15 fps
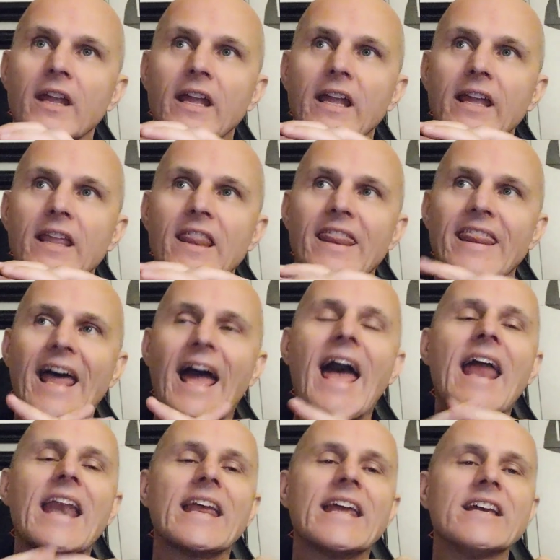
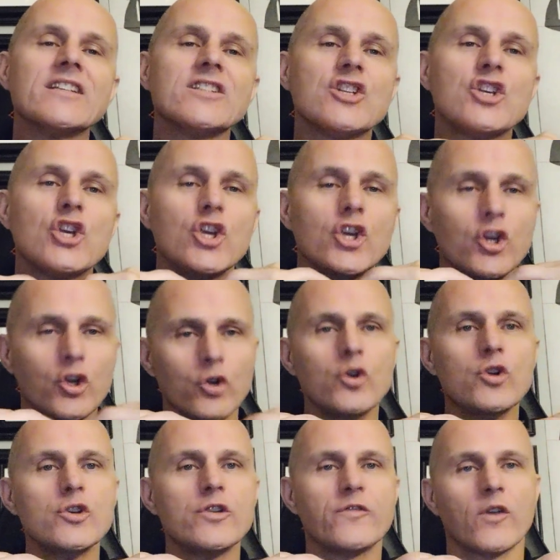That is
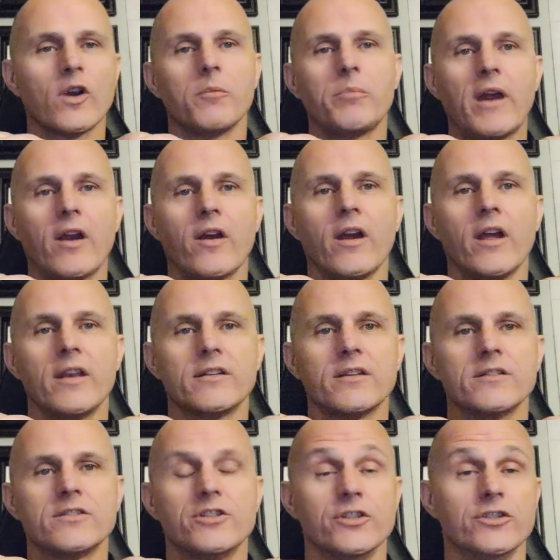huge for a parent
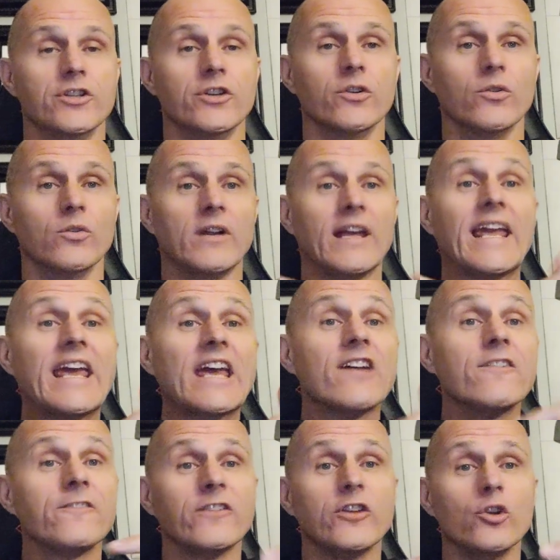to do
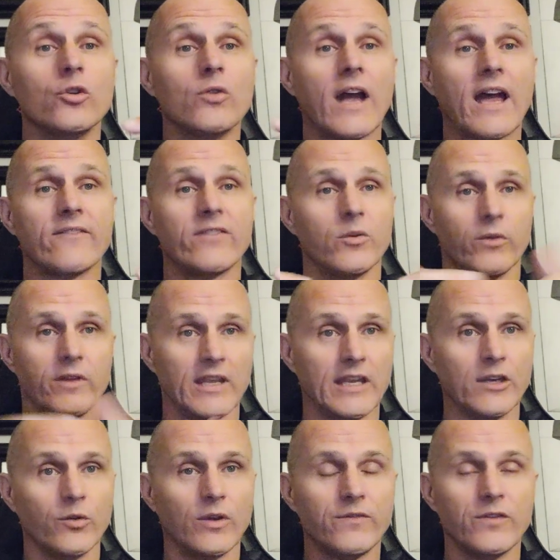if you have it within
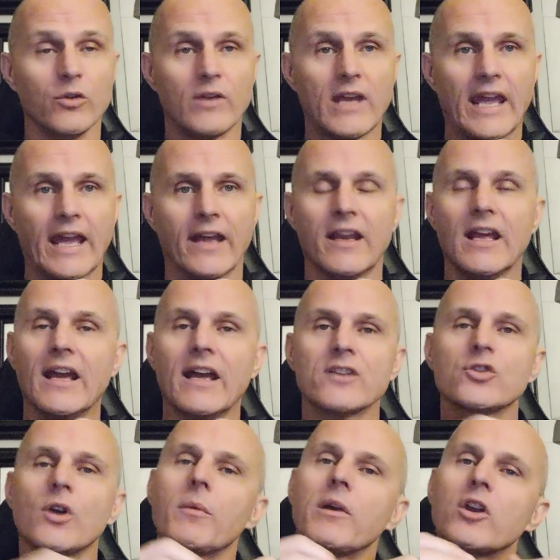you, if you can.
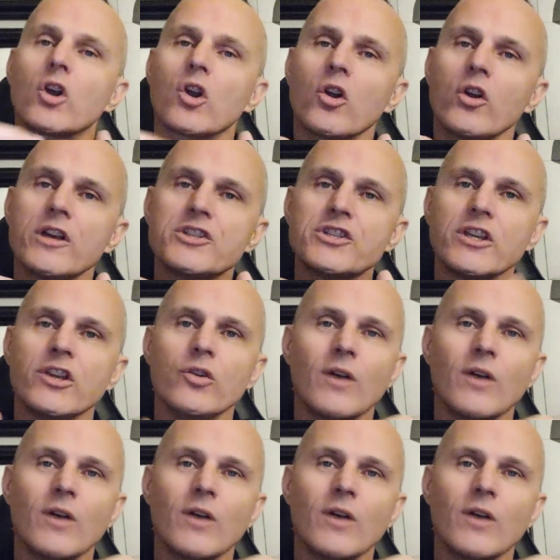So I'm encouraging you.